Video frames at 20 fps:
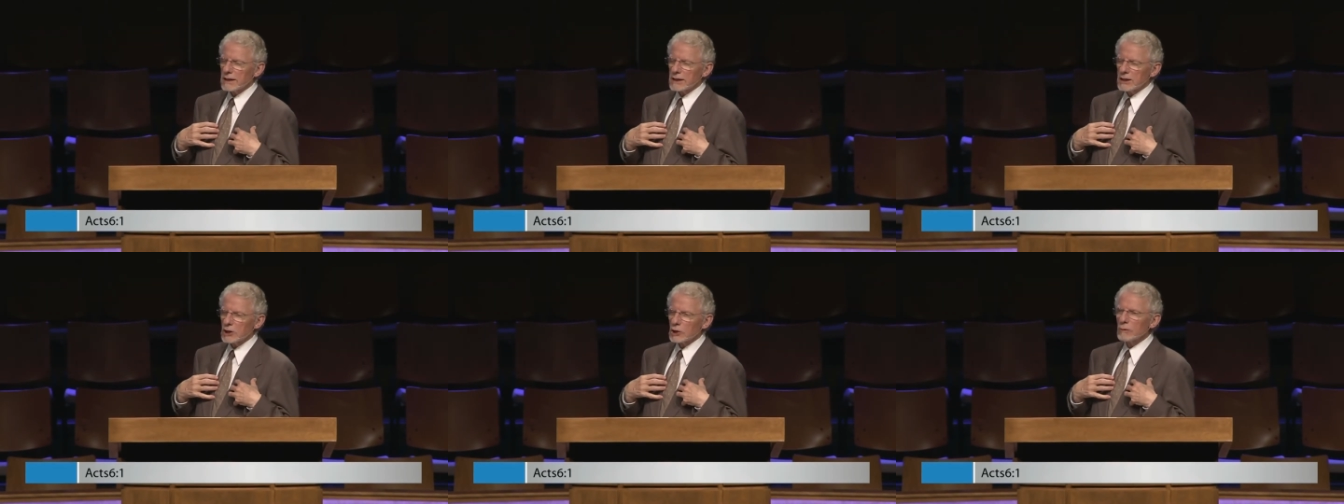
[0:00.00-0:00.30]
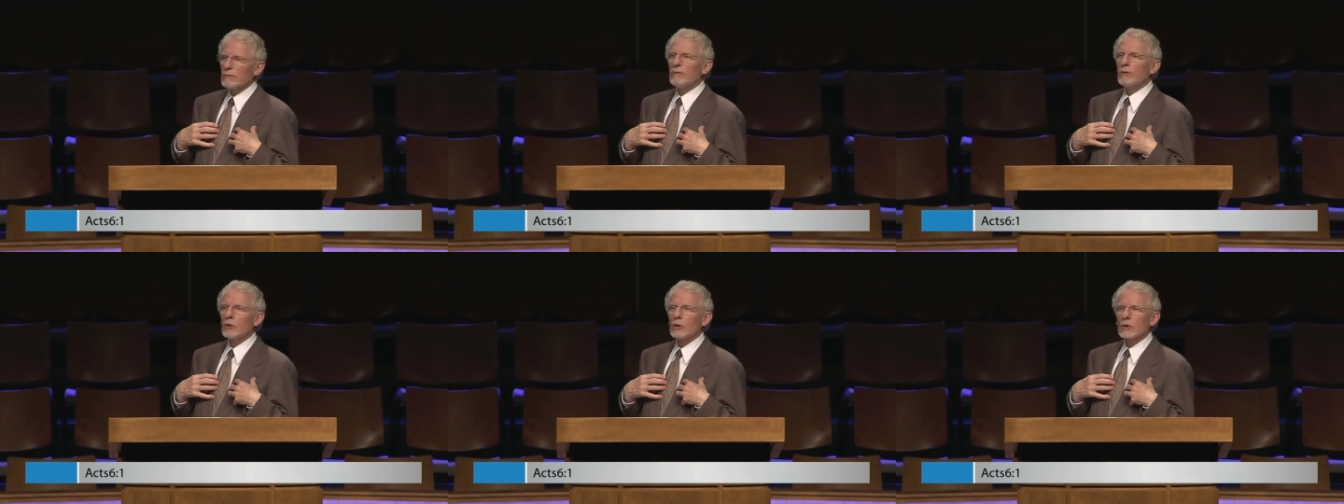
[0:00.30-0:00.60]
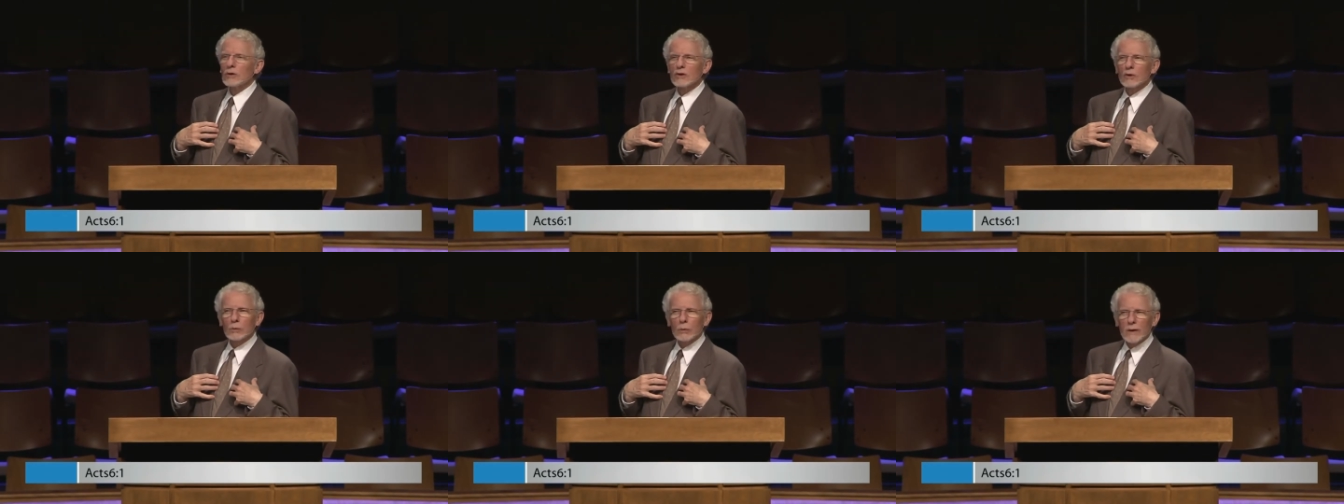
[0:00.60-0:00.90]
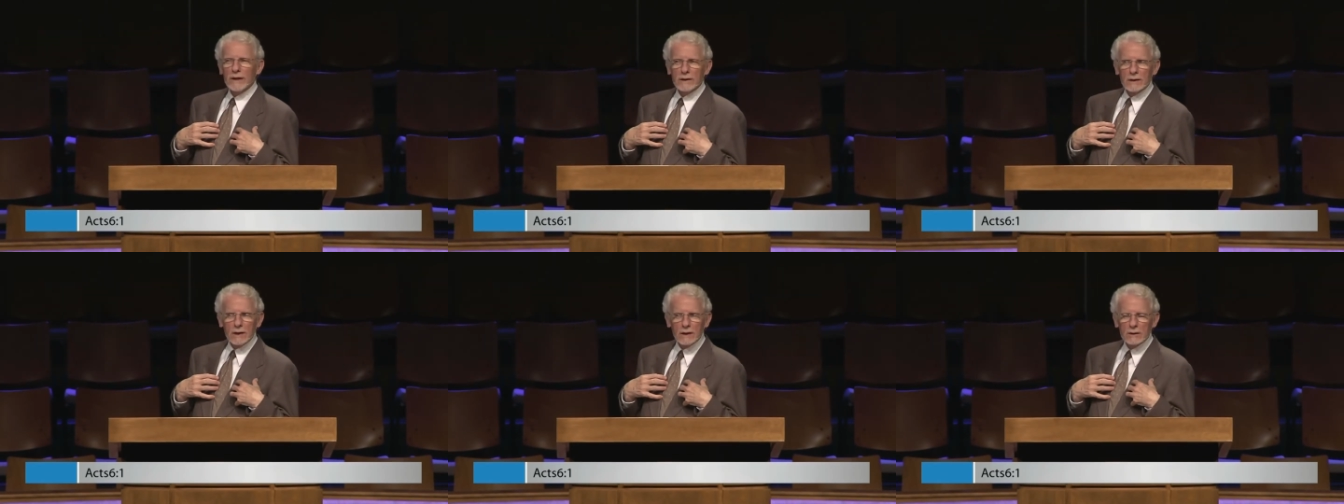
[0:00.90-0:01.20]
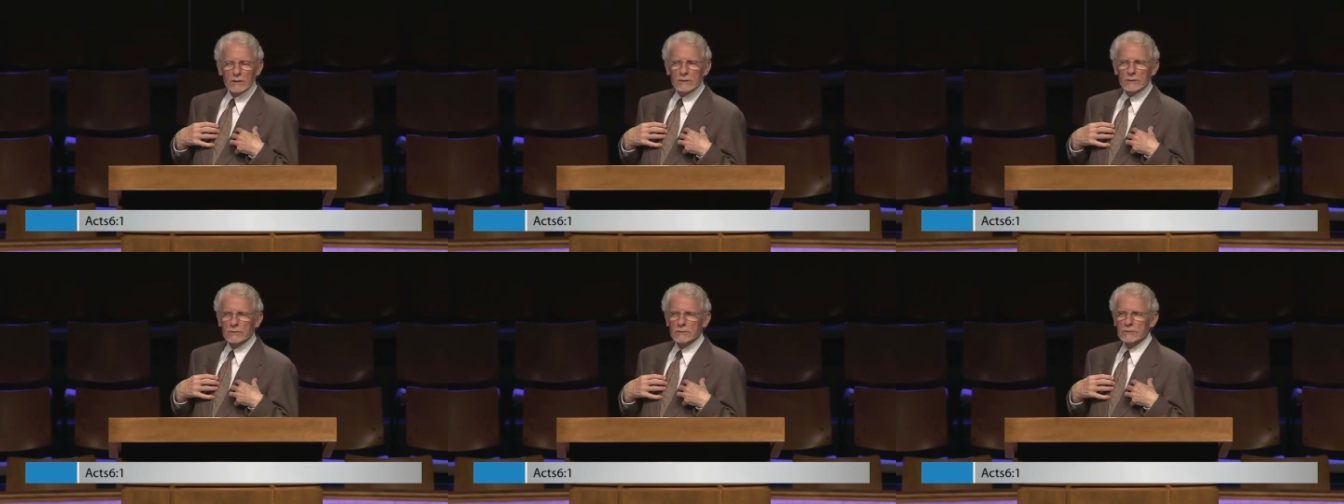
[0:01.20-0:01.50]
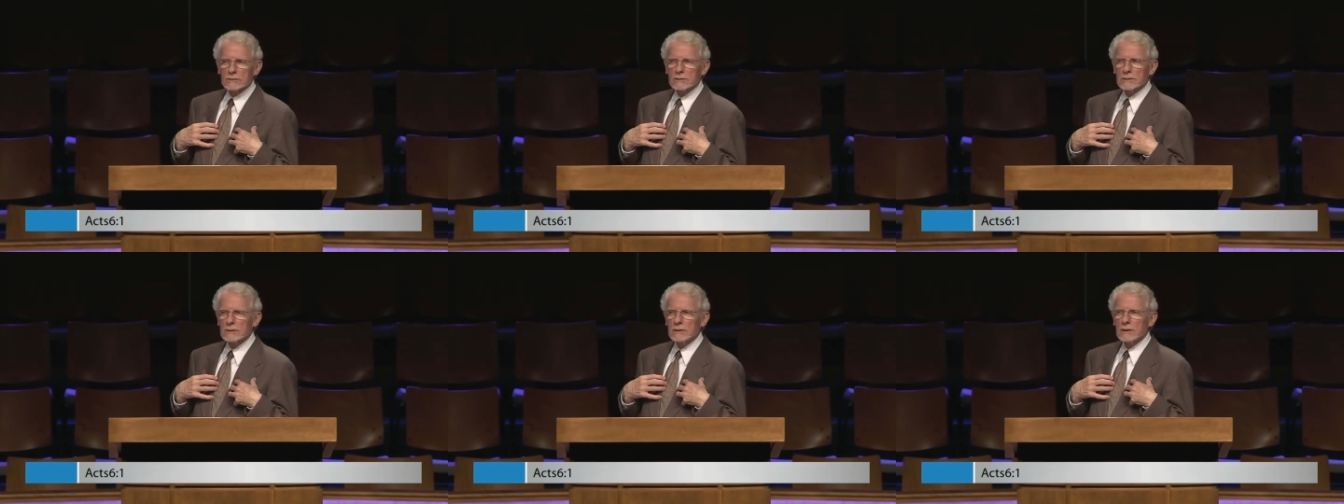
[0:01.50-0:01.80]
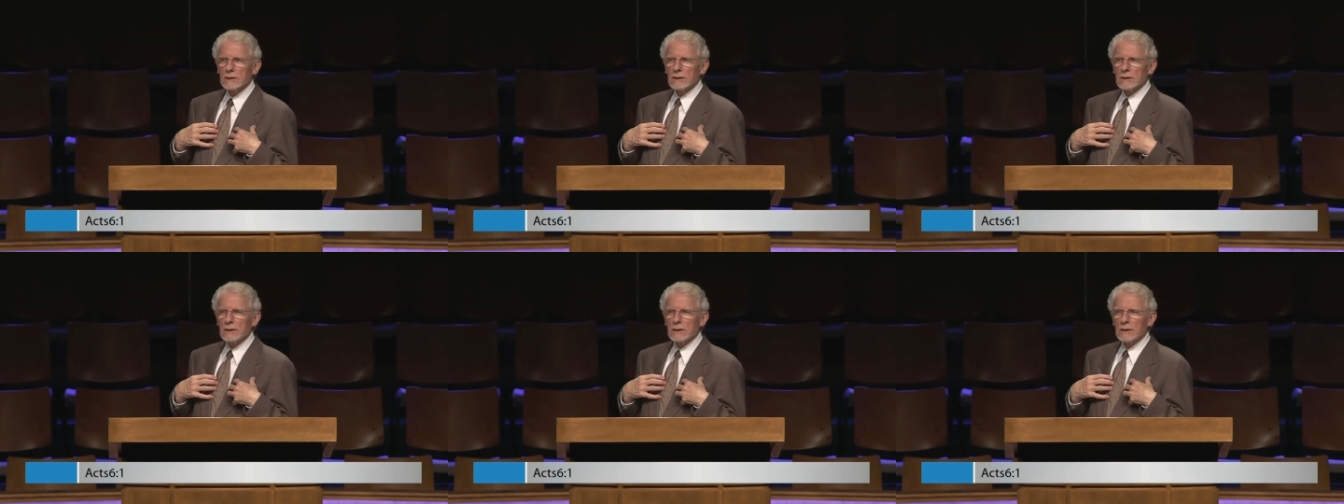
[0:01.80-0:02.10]
here for the widows.
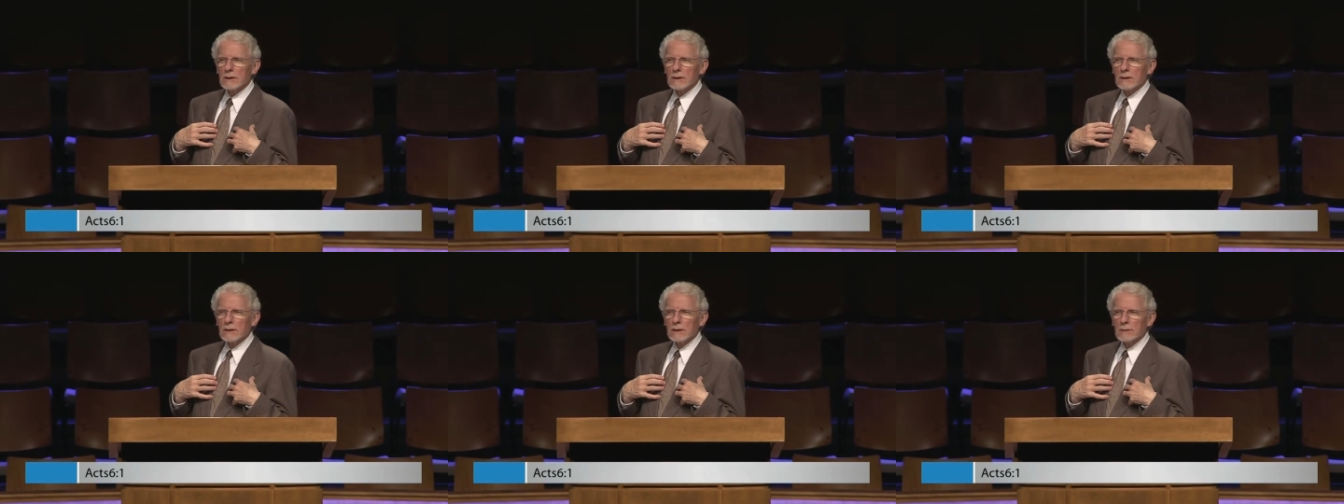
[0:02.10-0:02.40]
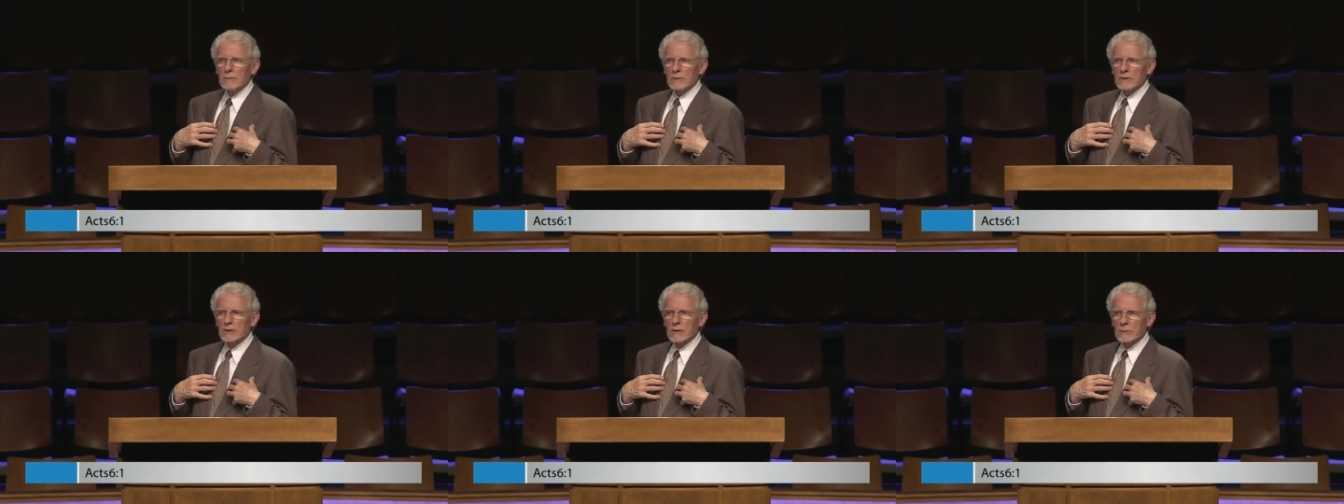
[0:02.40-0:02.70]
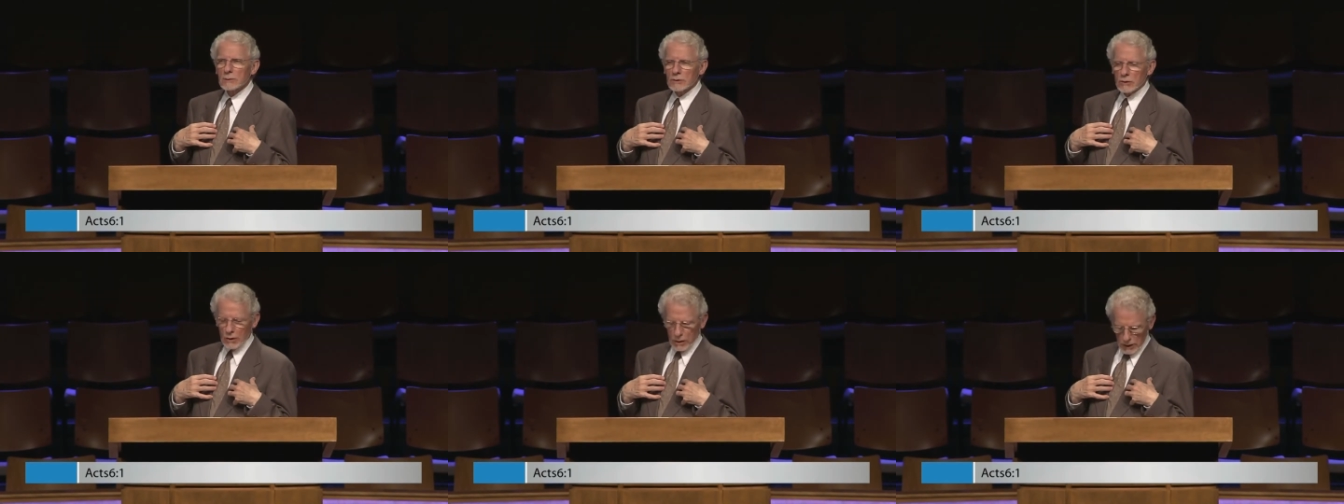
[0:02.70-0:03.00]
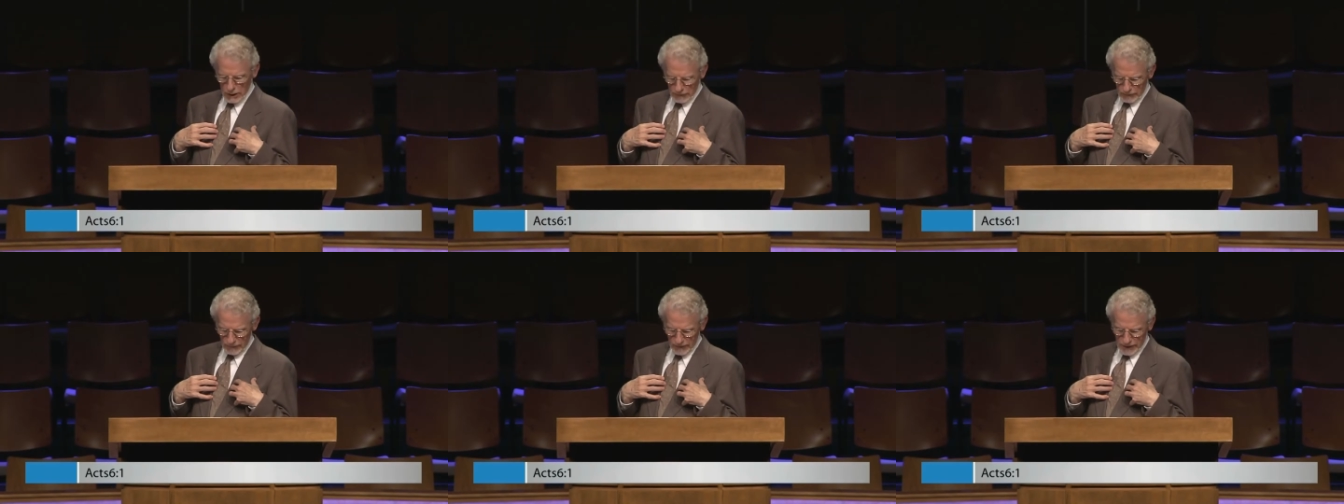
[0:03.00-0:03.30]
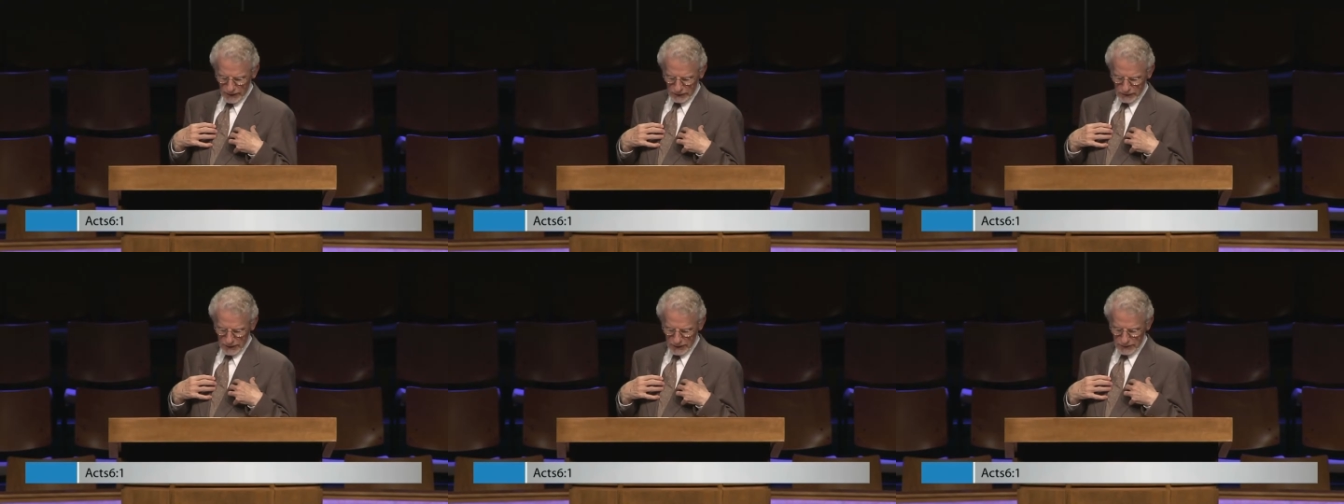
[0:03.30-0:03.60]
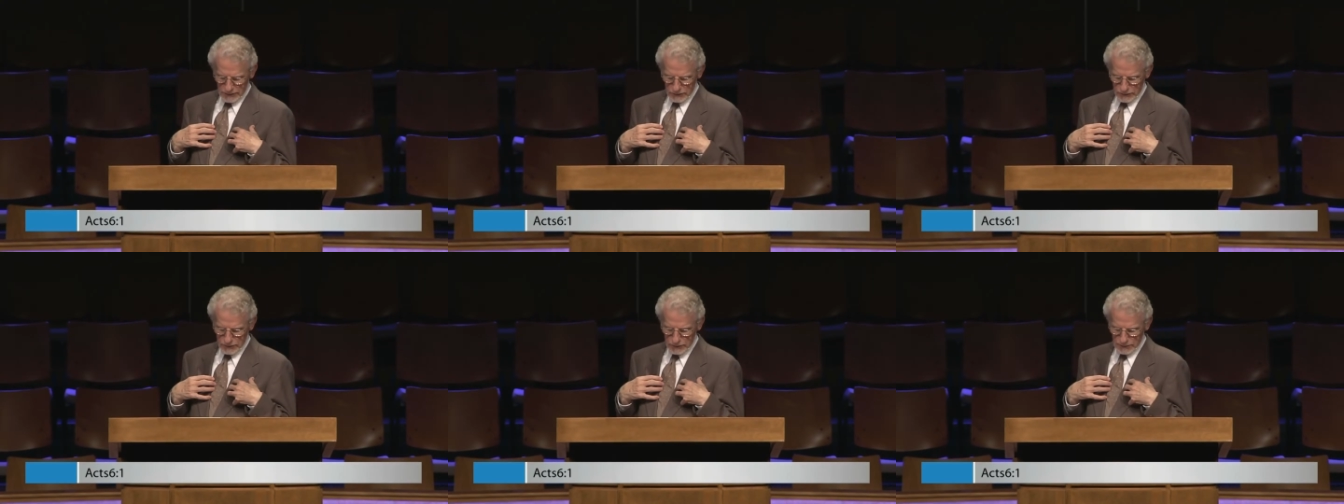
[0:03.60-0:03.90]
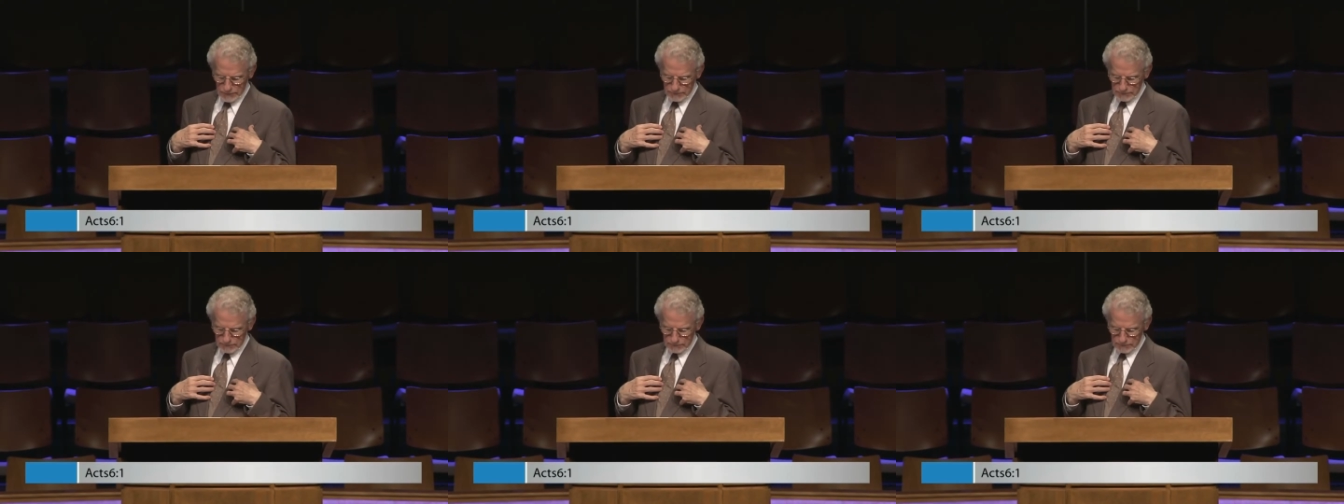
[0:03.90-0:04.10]
But there was hard feelings.